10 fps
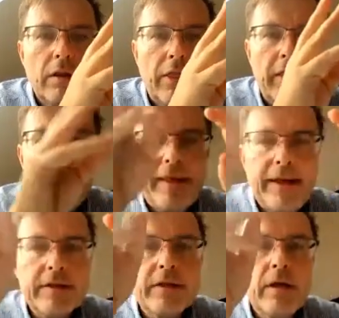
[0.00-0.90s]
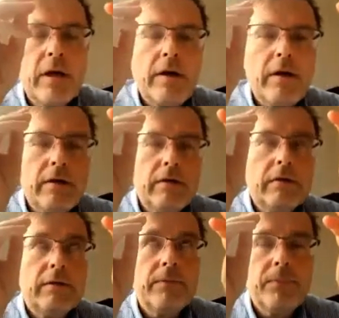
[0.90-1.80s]
three things.
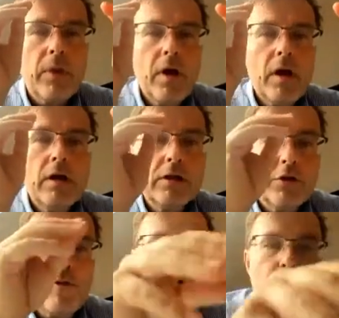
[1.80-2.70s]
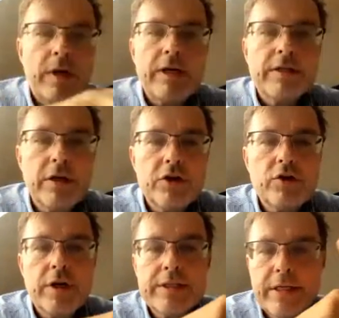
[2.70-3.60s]
The first one is the
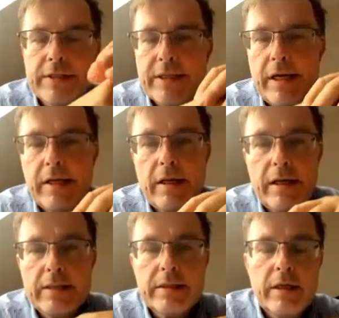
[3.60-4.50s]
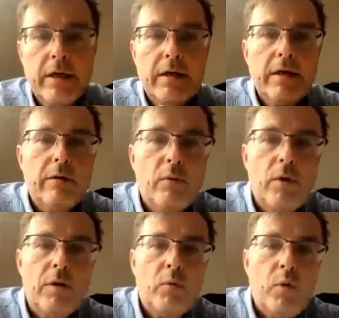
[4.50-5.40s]
insurance sales kit. It's
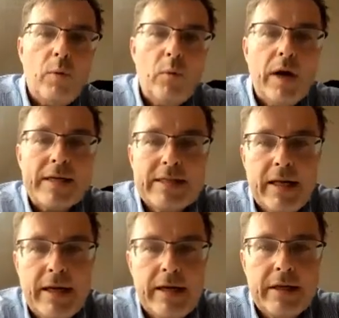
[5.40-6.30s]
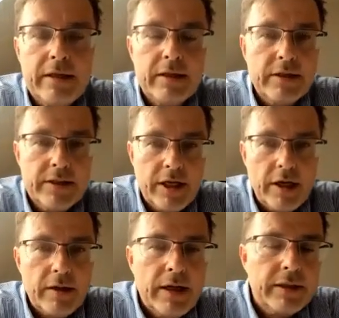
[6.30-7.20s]
well, we are selling it at
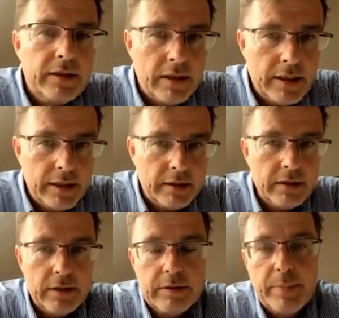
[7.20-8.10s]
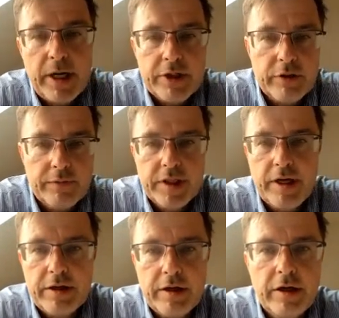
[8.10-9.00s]
the price of
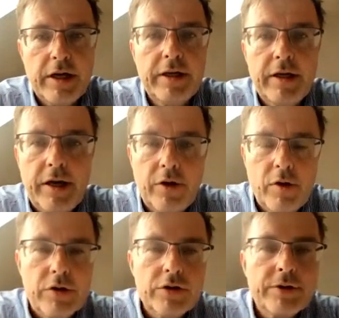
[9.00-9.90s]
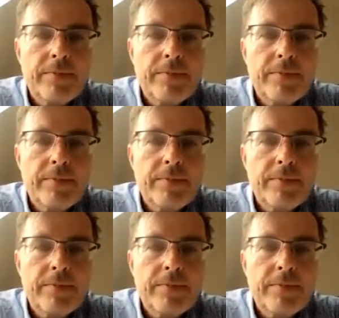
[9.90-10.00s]
399 euros,